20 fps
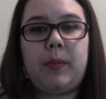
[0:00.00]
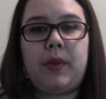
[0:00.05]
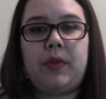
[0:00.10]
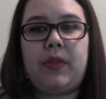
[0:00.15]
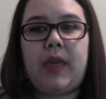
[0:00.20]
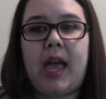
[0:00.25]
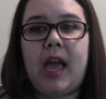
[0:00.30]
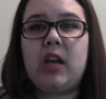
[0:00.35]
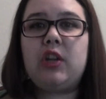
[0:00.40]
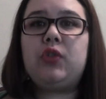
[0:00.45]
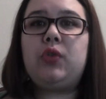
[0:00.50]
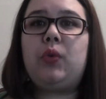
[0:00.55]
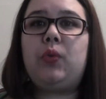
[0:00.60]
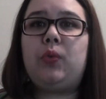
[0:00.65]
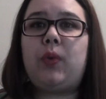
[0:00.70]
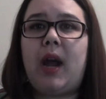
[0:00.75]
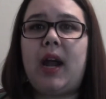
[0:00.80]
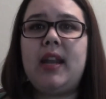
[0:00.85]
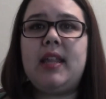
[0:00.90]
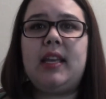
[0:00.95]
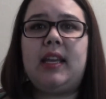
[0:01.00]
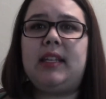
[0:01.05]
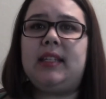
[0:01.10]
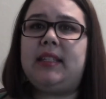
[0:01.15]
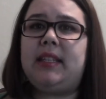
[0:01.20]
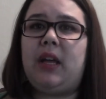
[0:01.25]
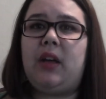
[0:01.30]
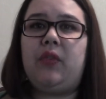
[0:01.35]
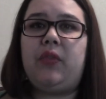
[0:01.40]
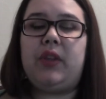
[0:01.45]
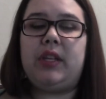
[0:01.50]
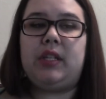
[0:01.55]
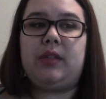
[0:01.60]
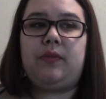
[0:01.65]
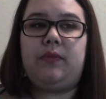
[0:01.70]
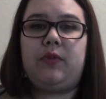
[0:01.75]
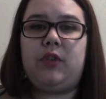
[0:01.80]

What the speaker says: but the actual writing itself is